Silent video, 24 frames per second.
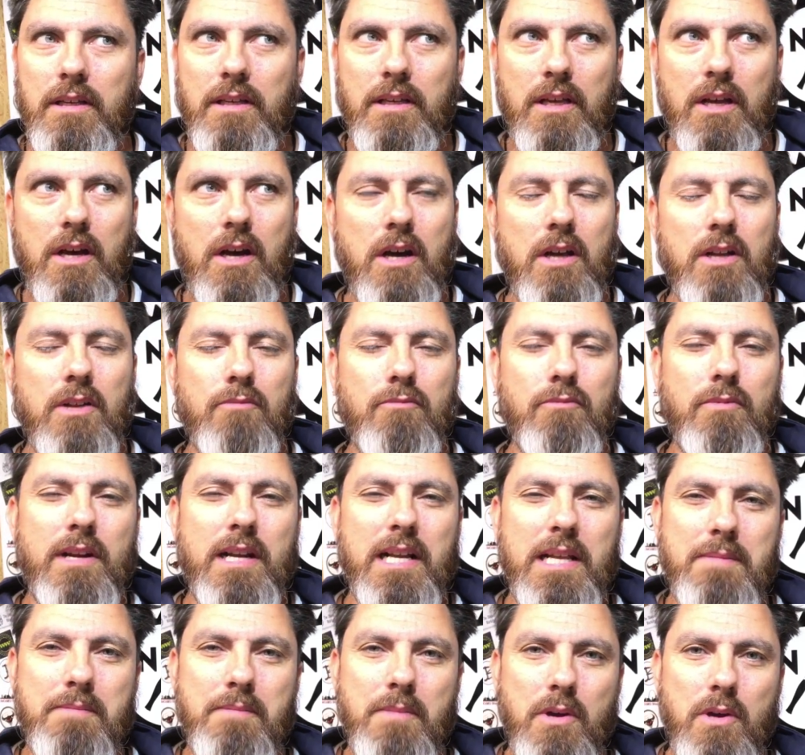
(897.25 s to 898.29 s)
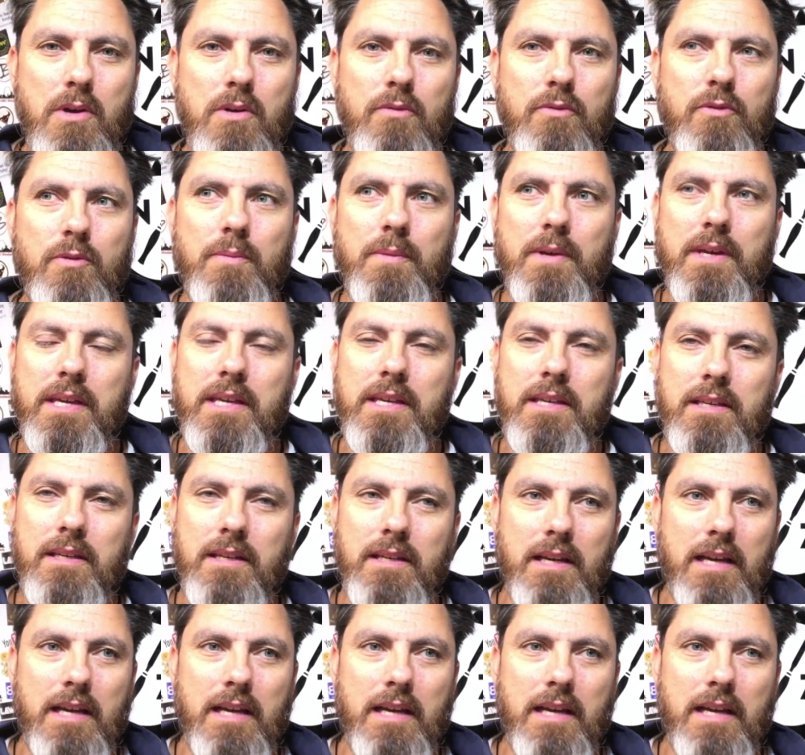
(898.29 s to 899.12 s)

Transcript: kind of really moved me,